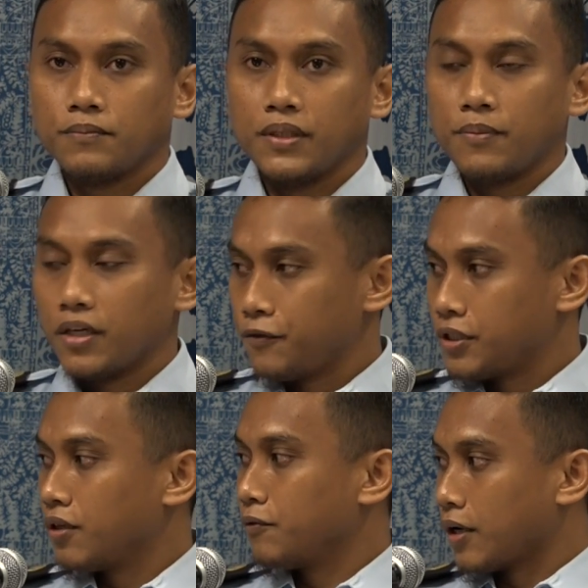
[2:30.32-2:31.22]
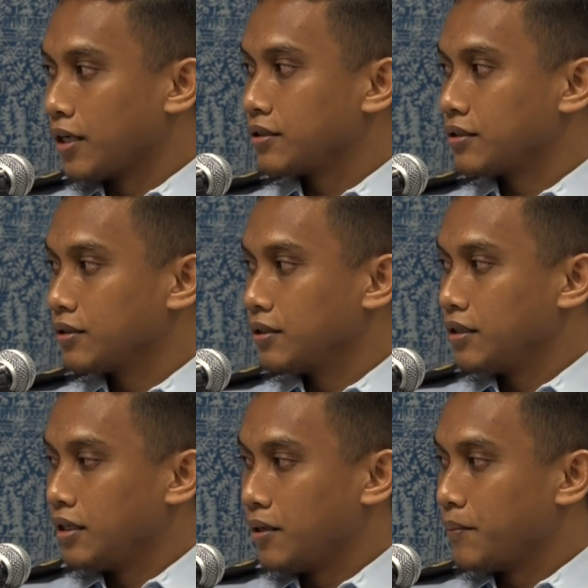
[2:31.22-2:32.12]
be beneficial for us
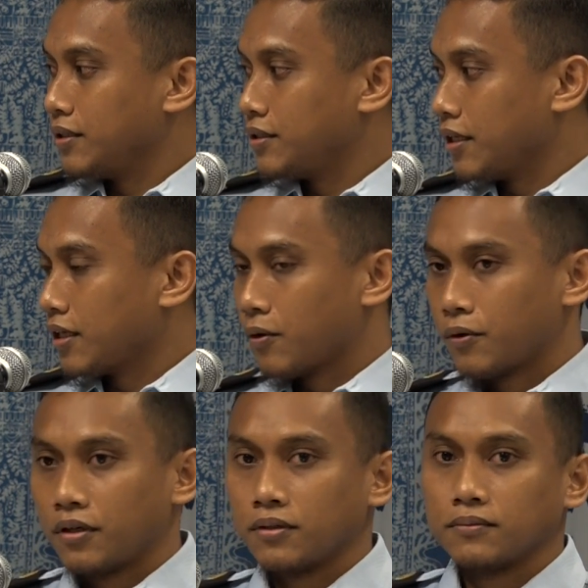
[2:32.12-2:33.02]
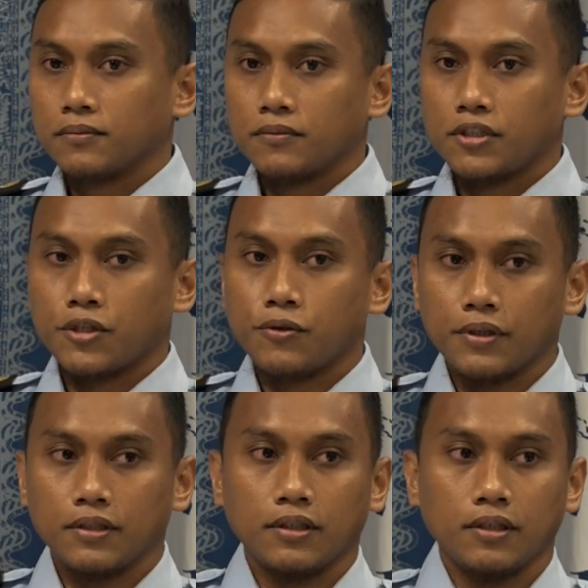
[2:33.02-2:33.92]
in maintain our
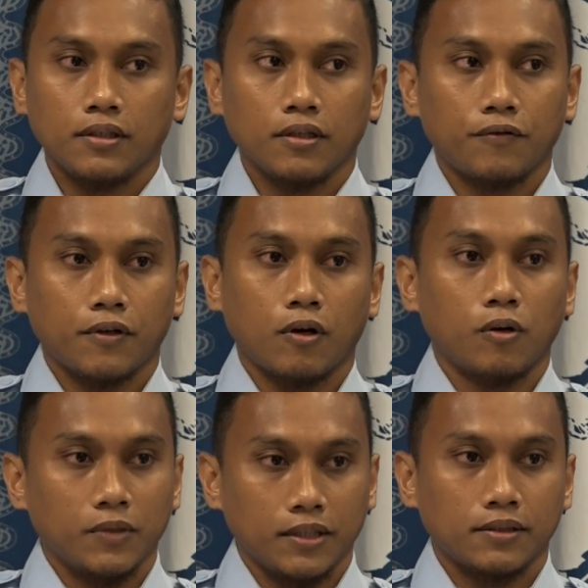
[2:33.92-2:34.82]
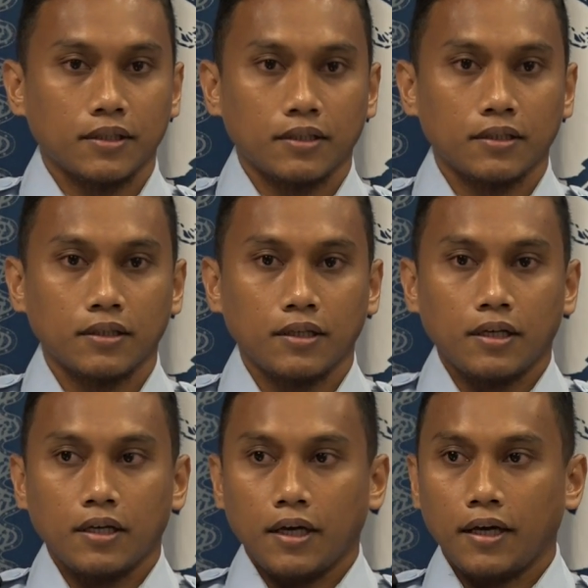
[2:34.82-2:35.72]
security of our homeland.
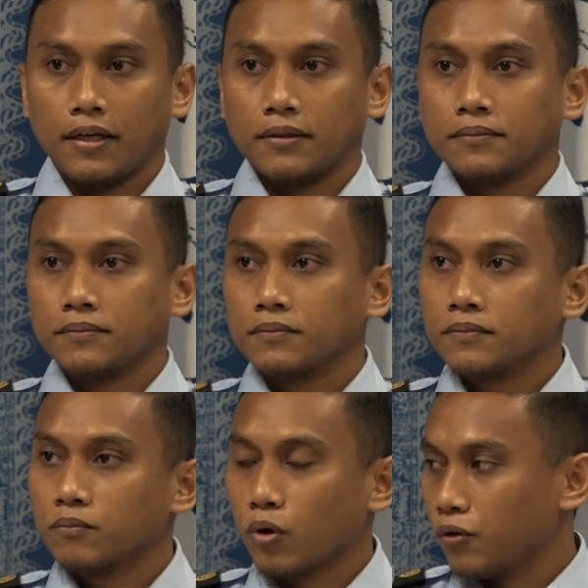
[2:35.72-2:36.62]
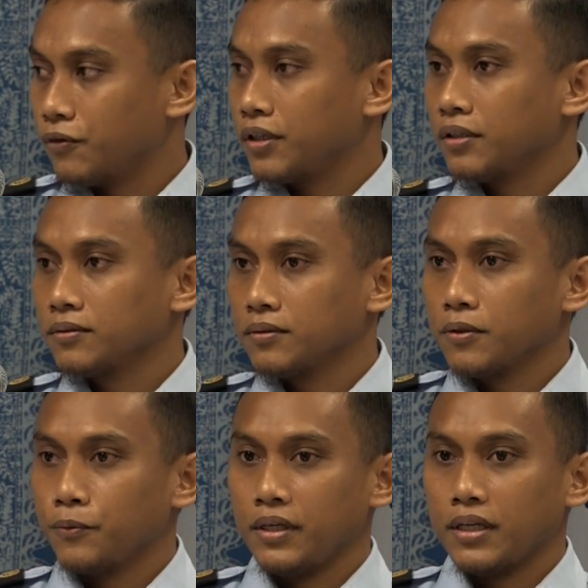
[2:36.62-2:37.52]
And moreover,
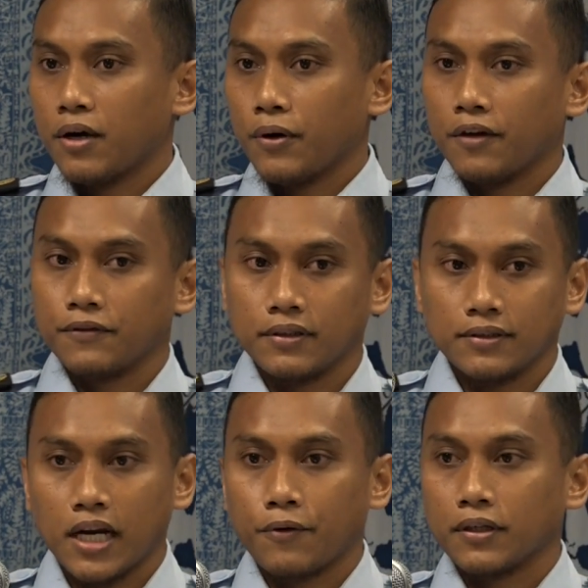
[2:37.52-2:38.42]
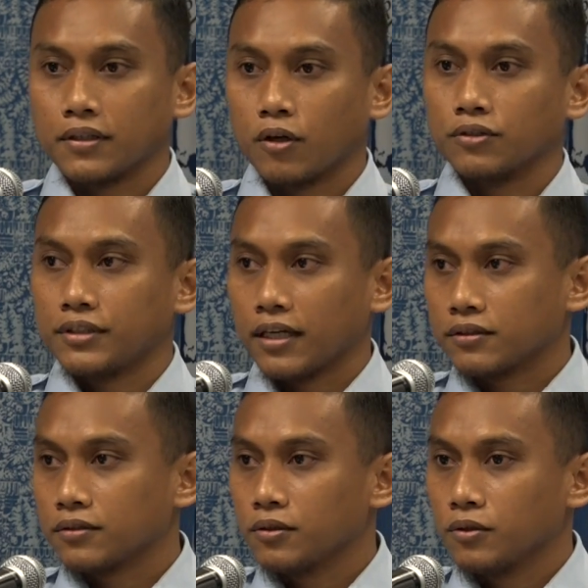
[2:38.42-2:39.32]
we now have a direct contact
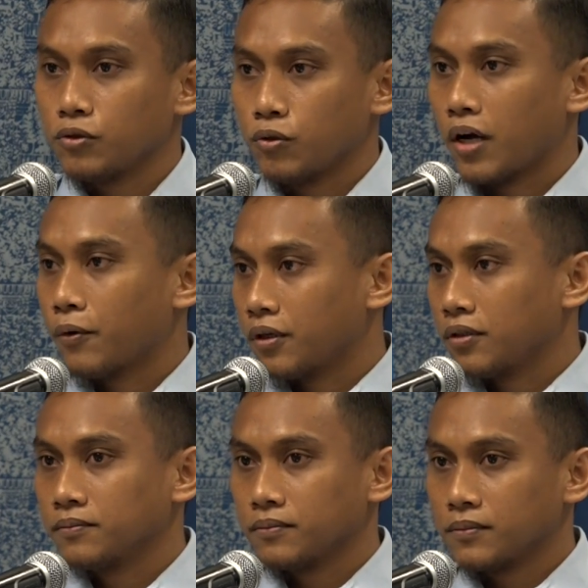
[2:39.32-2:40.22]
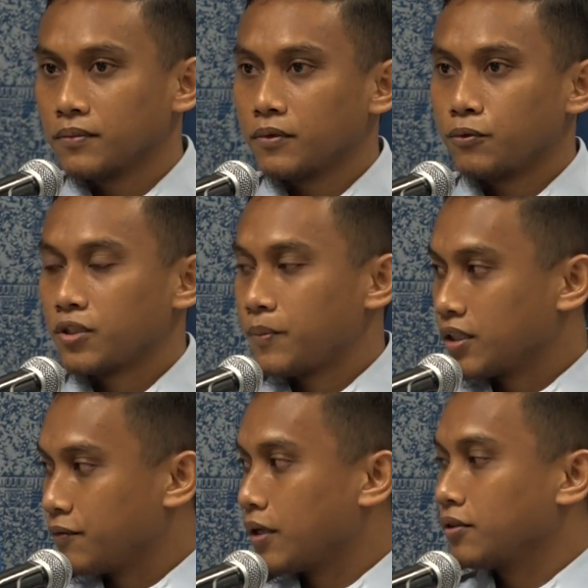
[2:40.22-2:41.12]
to our
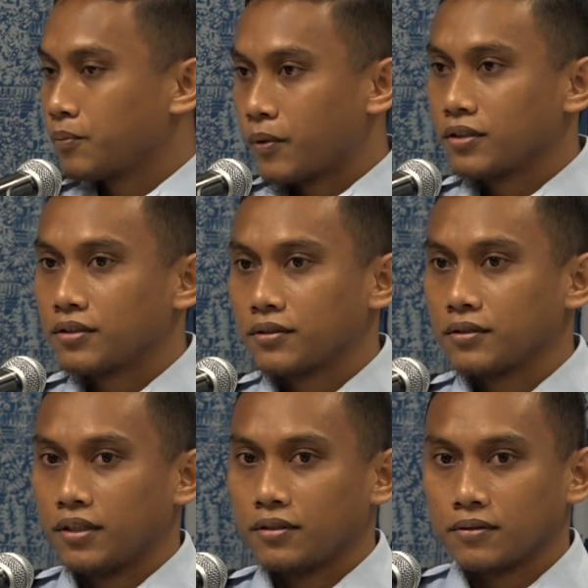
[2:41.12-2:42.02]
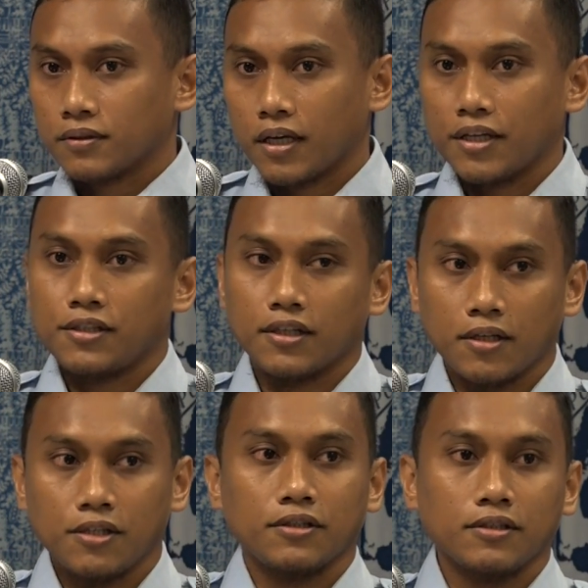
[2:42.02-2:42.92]
respective counterparts in ASEAN
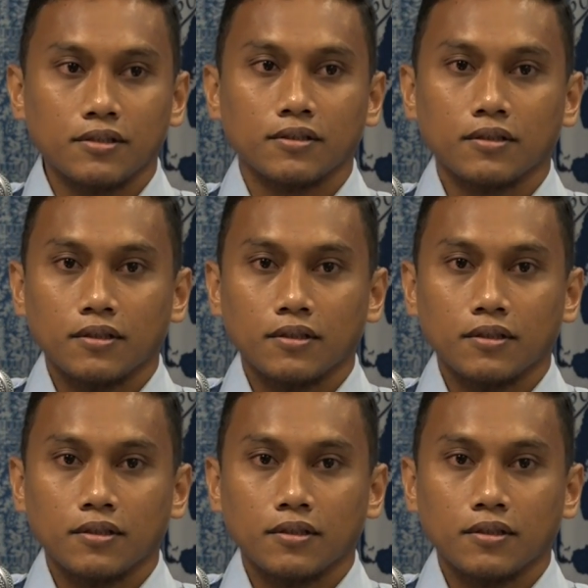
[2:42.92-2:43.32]
nations,